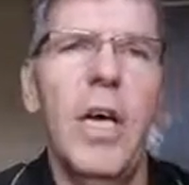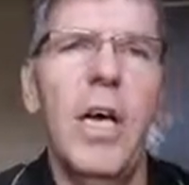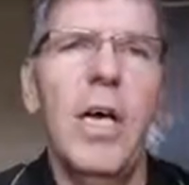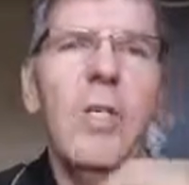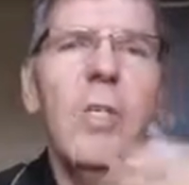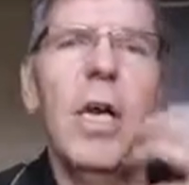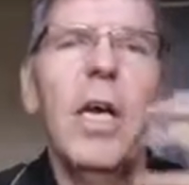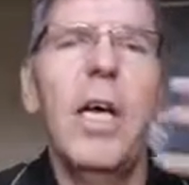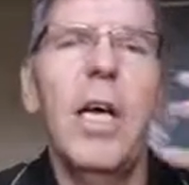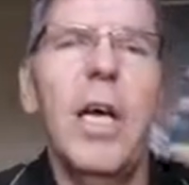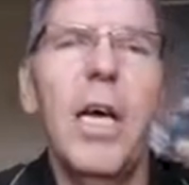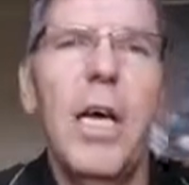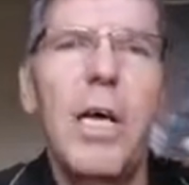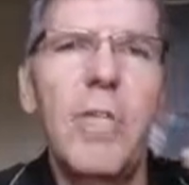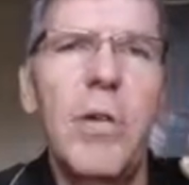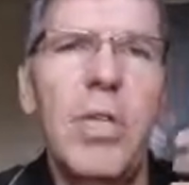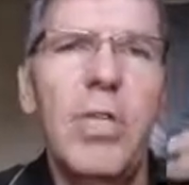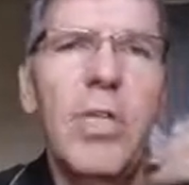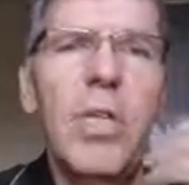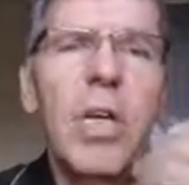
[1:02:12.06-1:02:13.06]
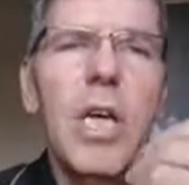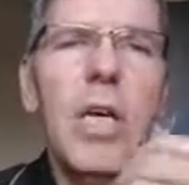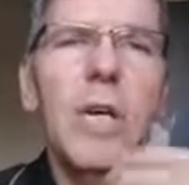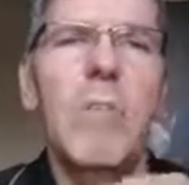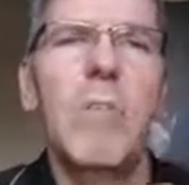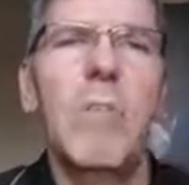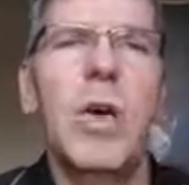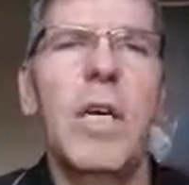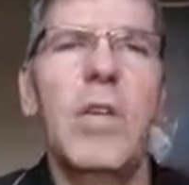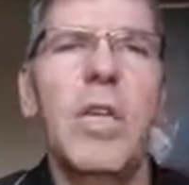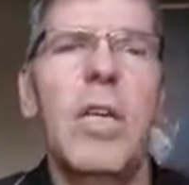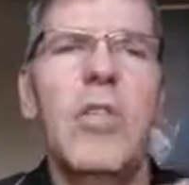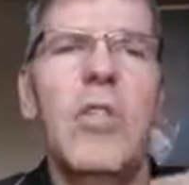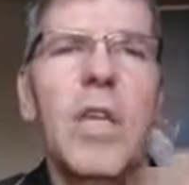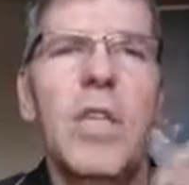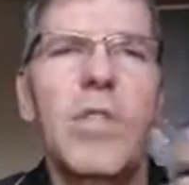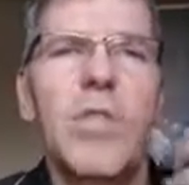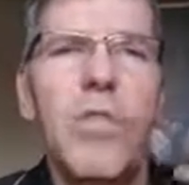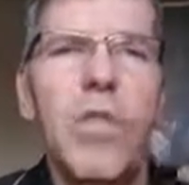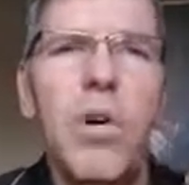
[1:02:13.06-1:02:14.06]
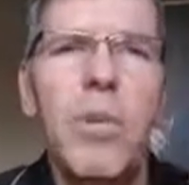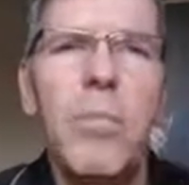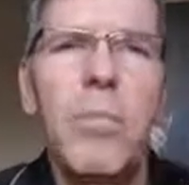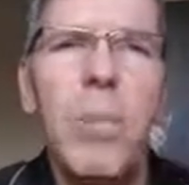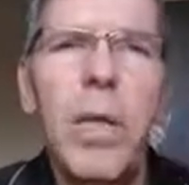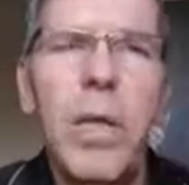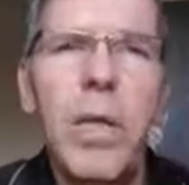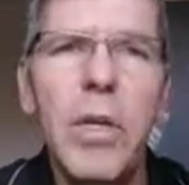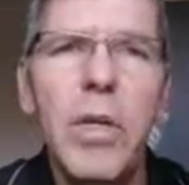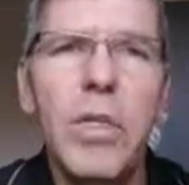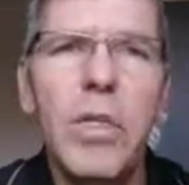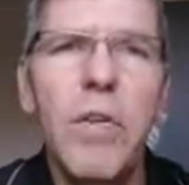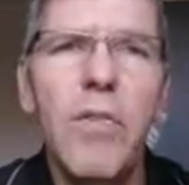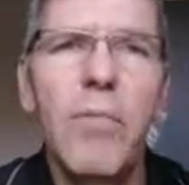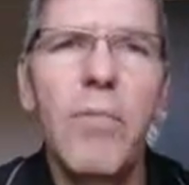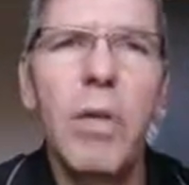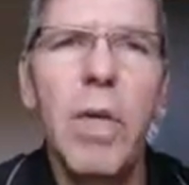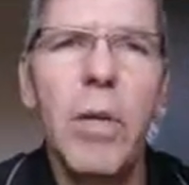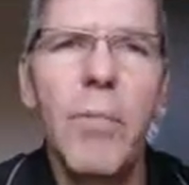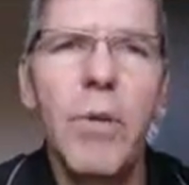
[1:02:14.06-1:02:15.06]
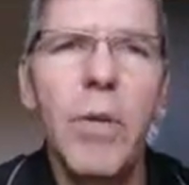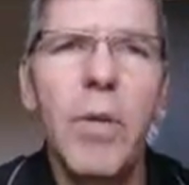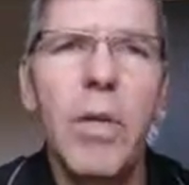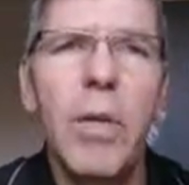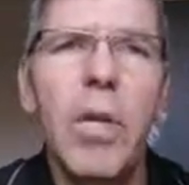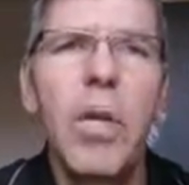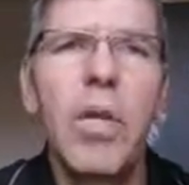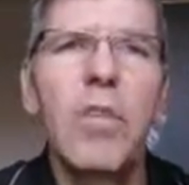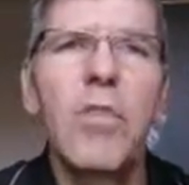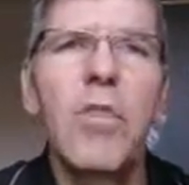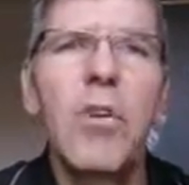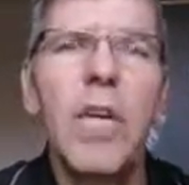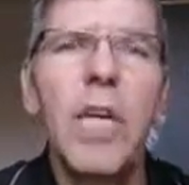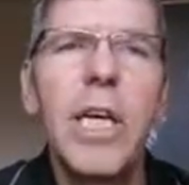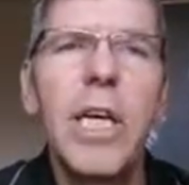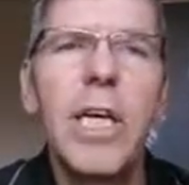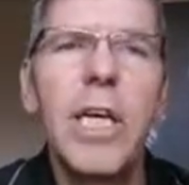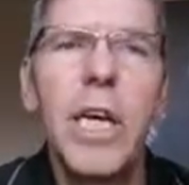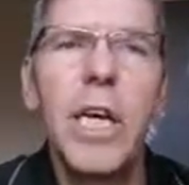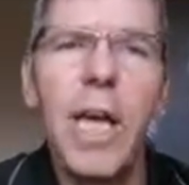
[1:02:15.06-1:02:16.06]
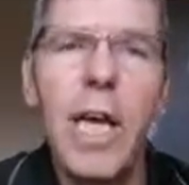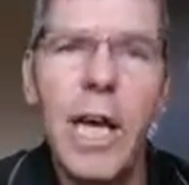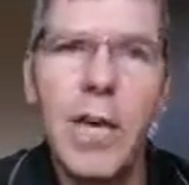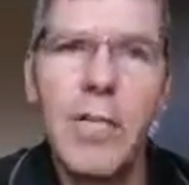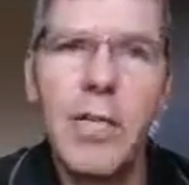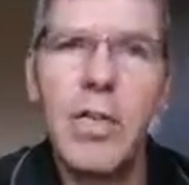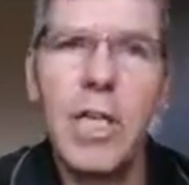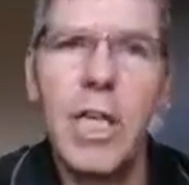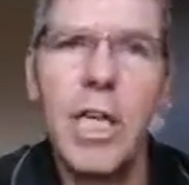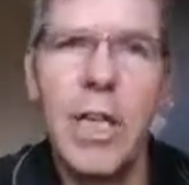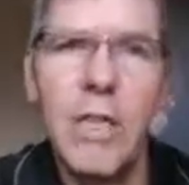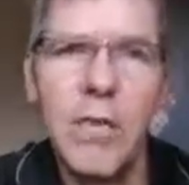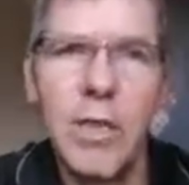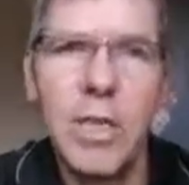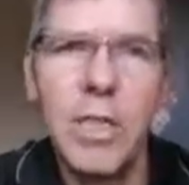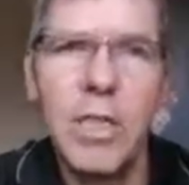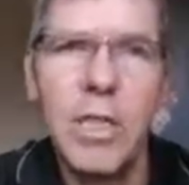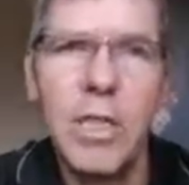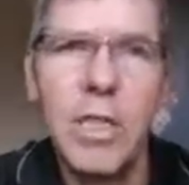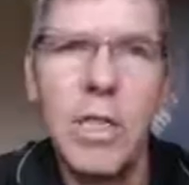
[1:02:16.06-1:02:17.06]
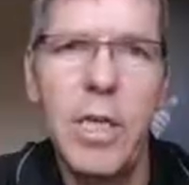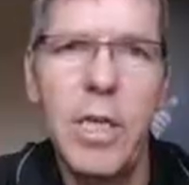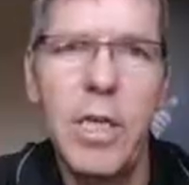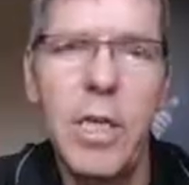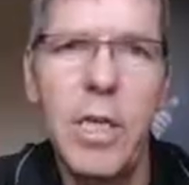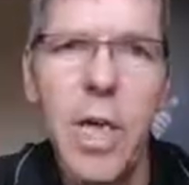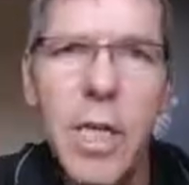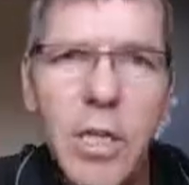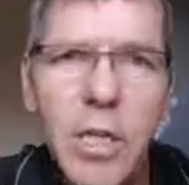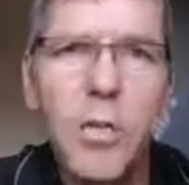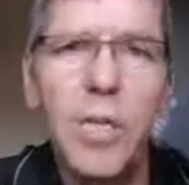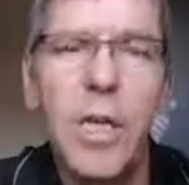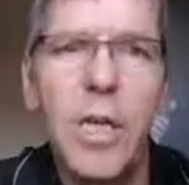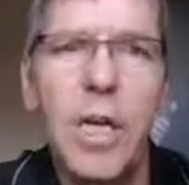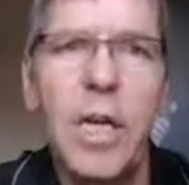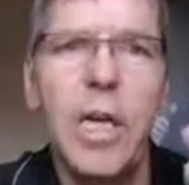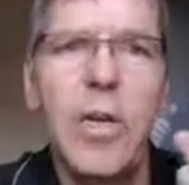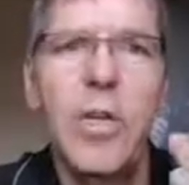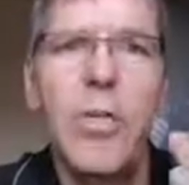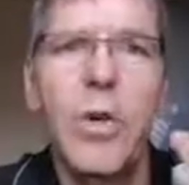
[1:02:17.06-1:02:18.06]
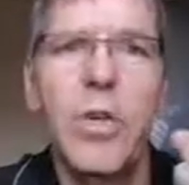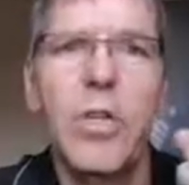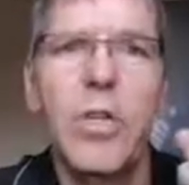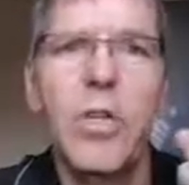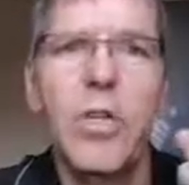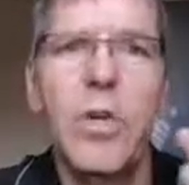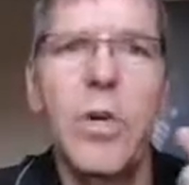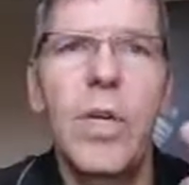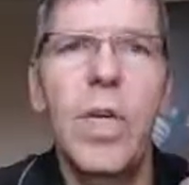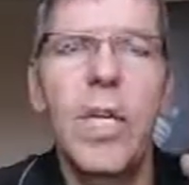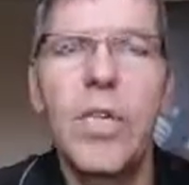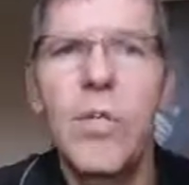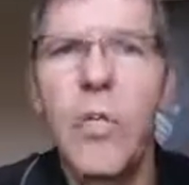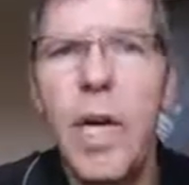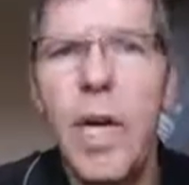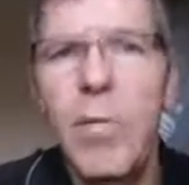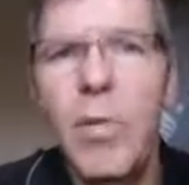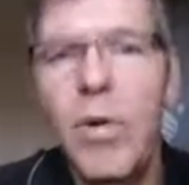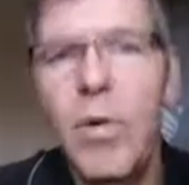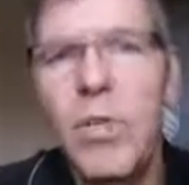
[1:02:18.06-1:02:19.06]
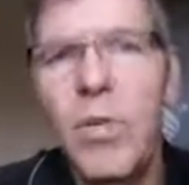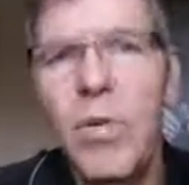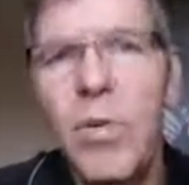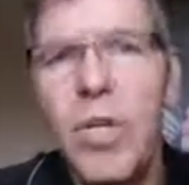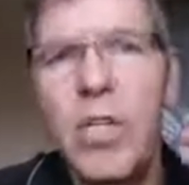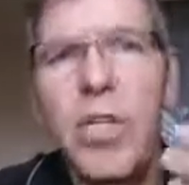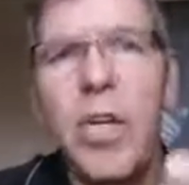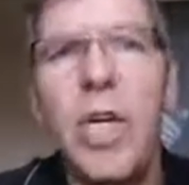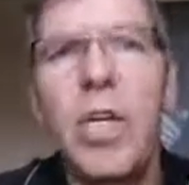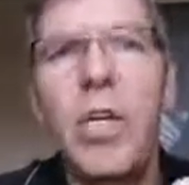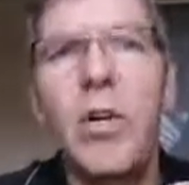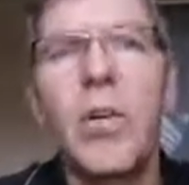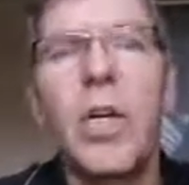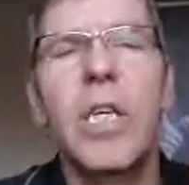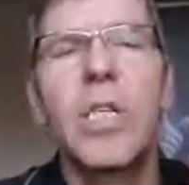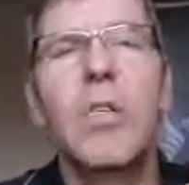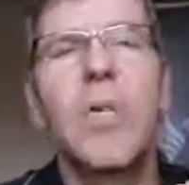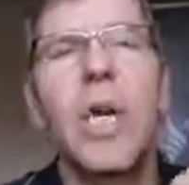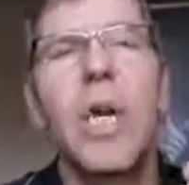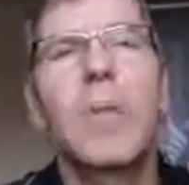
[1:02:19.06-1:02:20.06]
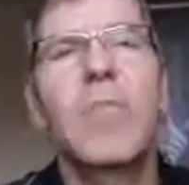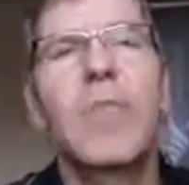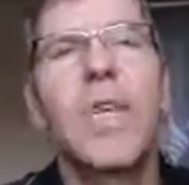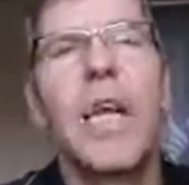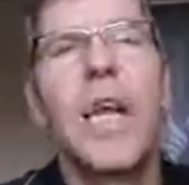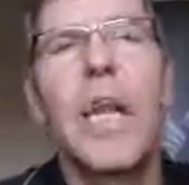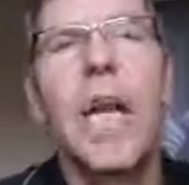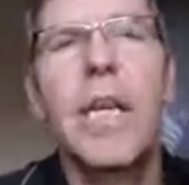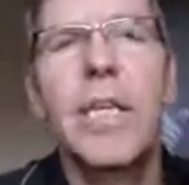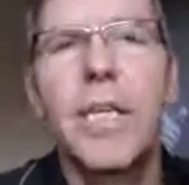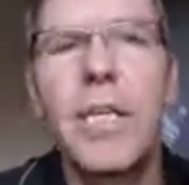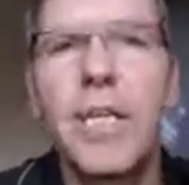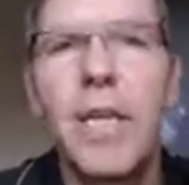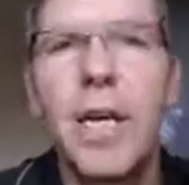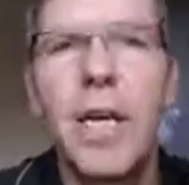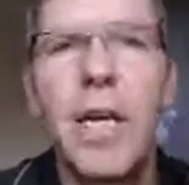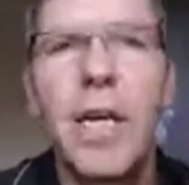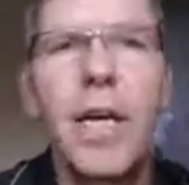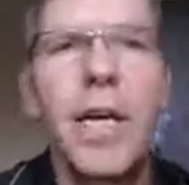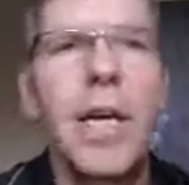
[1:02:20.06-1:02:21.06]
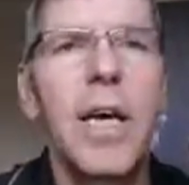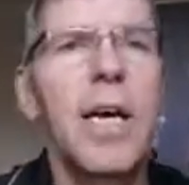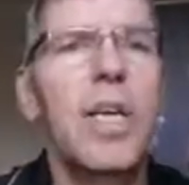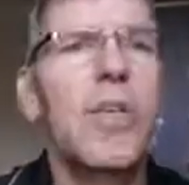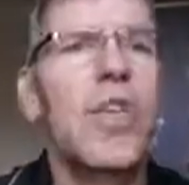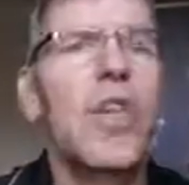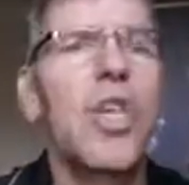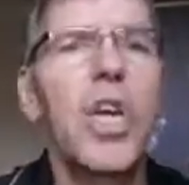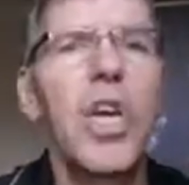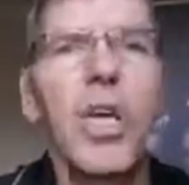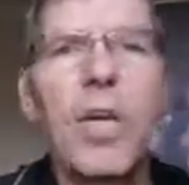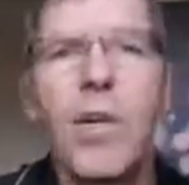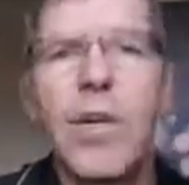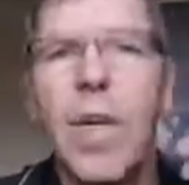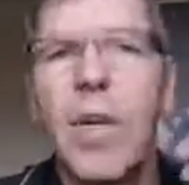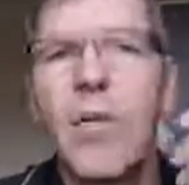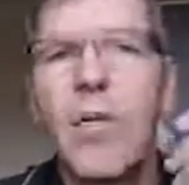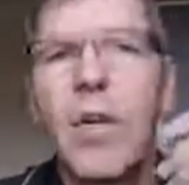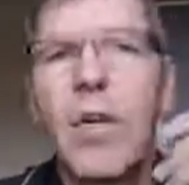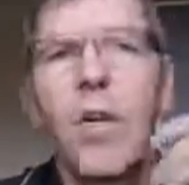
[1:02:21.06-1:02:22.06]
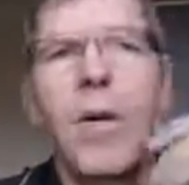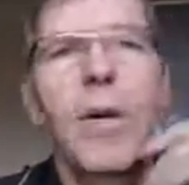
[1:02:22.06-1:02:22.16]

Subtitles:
and my aim is to impact and transform millions of people to lead a life of significance. That's what I want to do, and that's why I'm also on this radio. That's why I'm delighted and thrilled that